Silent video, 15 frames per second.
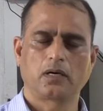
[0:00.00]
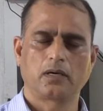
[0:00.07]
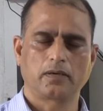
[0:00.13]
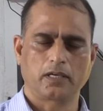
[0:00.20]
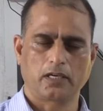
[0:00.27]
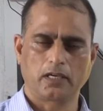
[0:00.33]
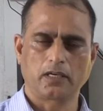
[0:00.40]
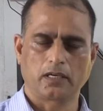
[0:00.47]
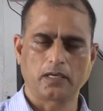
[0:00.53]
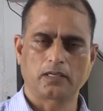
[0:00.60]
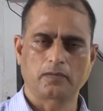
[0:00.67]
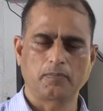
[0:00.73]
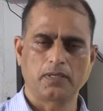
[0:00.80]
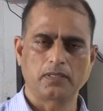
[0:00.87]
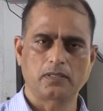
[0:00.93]

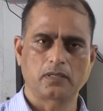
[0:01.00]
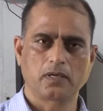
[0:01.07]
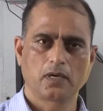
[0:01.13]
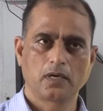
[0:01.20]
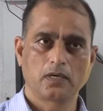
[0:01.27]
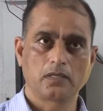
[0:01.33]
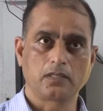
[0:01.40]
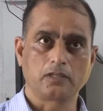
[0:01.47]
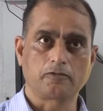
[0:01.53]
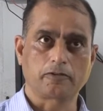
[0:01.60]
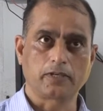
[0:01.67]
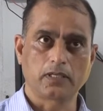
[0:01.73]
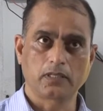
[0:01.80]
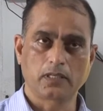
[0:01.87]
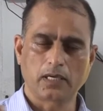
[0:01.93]
It means
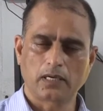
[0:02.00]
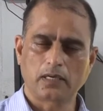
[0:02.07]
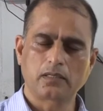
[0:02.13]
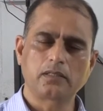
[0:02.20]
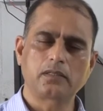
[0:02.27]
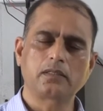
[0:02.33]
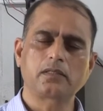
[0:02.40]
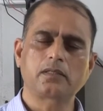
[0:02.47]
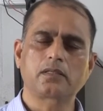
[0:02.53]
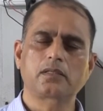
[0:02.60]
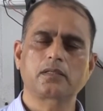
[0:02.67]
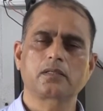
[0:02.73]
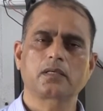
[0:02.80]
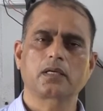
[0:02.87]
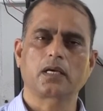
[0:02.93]
different than
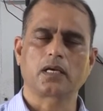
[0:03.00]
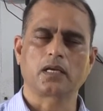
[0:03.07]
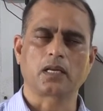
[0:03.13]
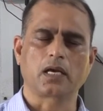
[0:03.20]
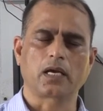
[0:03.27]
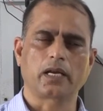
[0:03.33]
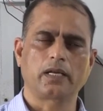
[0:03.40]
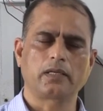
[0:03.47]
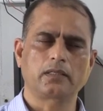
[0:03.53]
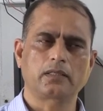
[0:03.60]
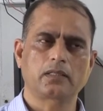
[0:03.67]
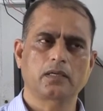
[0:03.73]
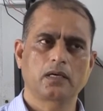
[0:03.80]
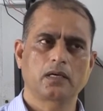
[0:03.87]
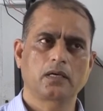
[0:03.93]
others.
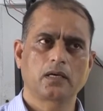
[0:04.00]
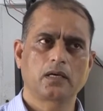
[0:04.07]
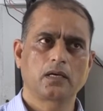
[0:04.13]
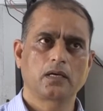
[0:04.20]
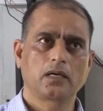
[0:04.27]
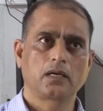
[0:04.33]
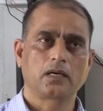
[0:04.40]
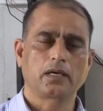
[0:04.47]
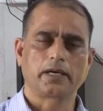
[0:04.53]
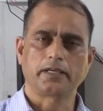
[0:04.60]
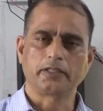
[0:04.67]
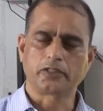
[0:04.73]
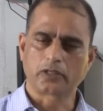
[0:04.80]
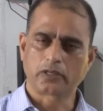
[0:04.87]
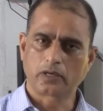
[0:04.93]
Inherent,
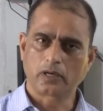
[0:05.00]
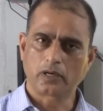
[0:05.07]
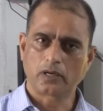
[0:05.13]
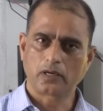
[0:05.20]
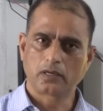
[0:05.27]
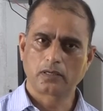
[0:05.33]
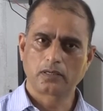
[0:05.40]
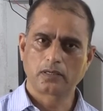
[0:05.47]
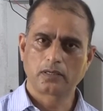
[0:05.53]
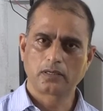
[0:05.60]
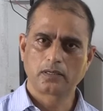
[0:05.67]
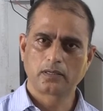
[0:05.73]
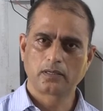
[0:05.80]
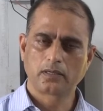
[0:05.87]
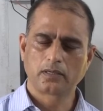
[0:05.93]
internal.
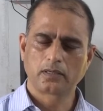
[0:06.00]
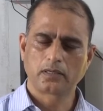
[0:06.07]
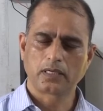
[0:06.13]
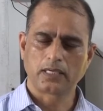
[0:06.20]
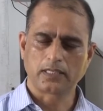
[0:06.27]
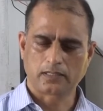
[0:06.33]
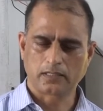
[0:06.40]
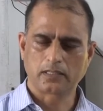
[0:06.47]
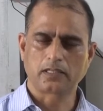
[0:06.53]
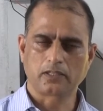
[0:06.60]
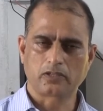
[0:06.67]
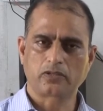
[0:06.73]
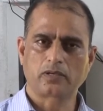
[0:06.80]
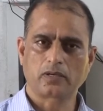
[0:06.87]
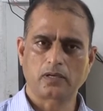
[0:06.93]
Is it
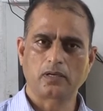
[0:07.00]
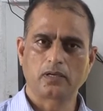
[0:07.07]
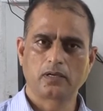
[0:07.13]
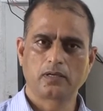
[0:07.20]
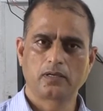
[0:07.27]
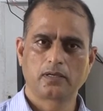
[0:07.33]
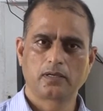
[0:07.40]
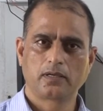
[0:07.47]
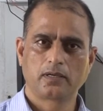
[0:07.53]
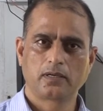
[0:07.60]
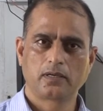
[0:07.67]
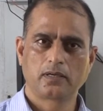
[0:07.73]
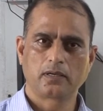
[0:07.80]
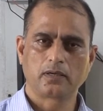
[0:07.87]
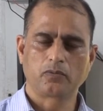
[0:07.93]
internal?
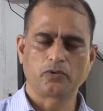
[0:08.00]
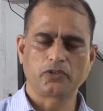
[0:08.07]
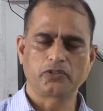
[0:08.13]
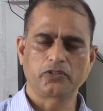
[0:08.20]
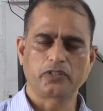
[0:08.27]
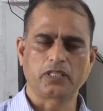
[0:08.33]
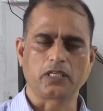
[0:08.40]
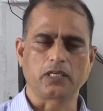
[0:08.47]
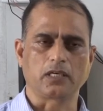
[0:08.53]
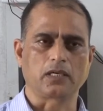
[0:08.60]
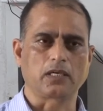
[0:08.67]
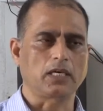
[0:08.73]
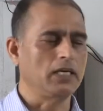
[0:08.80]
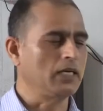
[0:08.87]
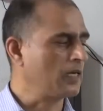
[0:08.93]
What do you
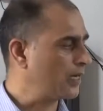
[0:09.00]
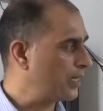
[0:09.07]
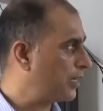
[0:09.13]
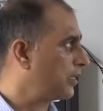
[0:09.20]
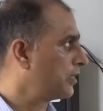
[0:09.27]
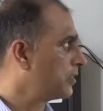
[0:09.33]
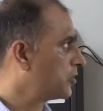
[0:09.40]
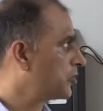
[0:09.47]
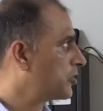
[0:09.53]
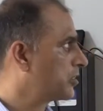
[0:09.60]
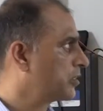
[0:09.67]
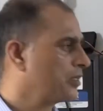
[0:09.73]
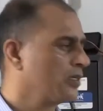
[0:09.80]
think? Inherent.